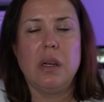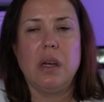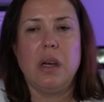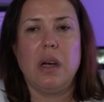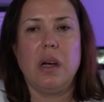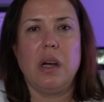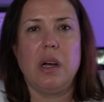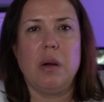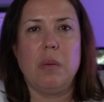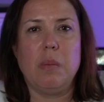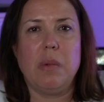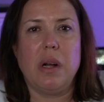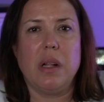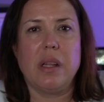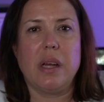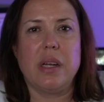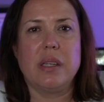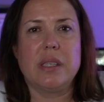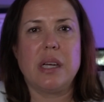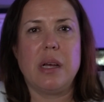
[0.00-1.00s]
A
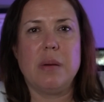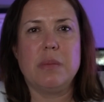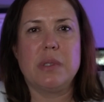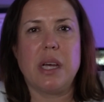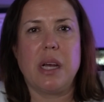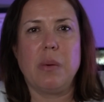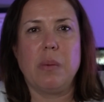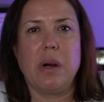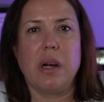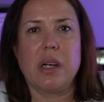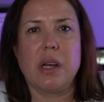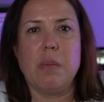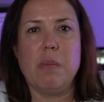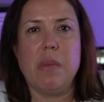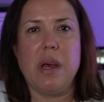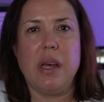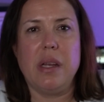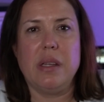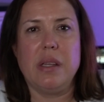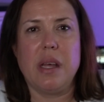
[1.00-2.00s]
lot of times I
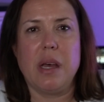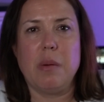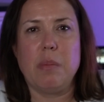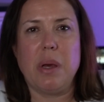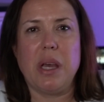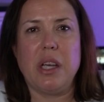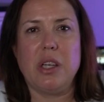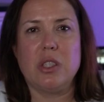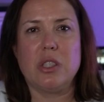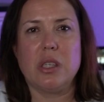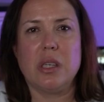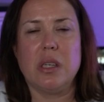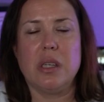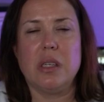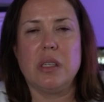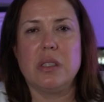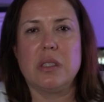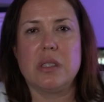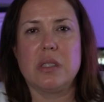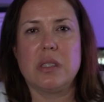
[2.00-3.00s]
recommend that
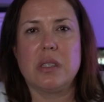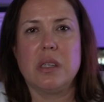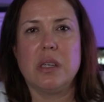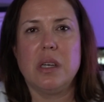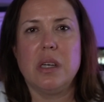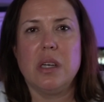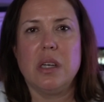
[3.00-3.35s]
patients